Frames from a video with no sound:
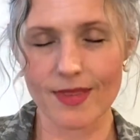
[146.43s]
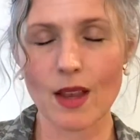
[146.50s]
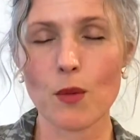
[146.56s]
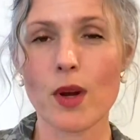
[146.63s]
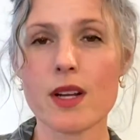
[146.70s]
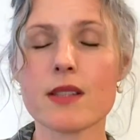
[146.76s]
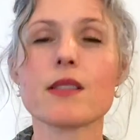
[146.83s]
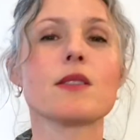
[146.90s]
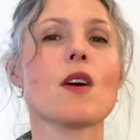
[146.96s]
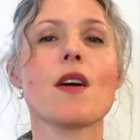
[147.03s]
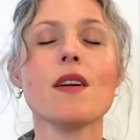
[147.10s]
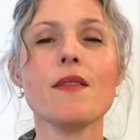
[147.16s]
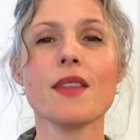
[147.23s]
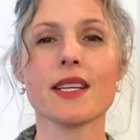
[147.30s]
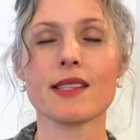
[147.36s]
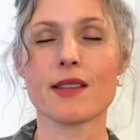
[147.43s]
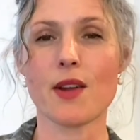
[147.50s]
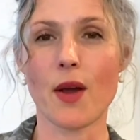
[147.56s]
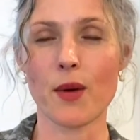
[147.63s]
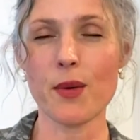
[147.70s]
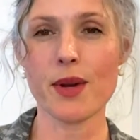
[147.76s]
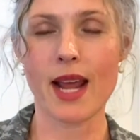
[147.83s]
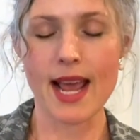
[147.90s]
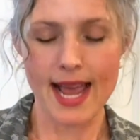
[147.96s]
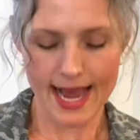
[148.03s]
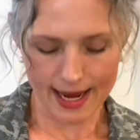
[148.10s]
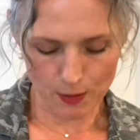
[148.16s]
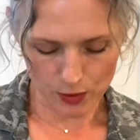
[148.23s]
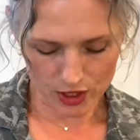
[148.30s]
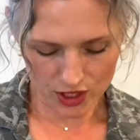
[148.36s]
we're going to start on this note,
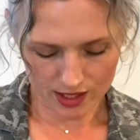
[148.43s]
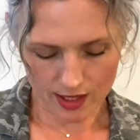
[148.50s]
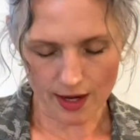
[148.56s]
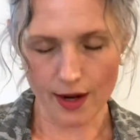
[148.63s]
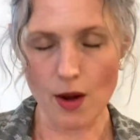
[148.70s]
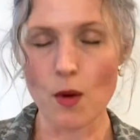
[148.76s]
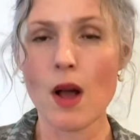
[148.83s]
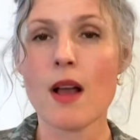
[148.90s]
and we're just going to go,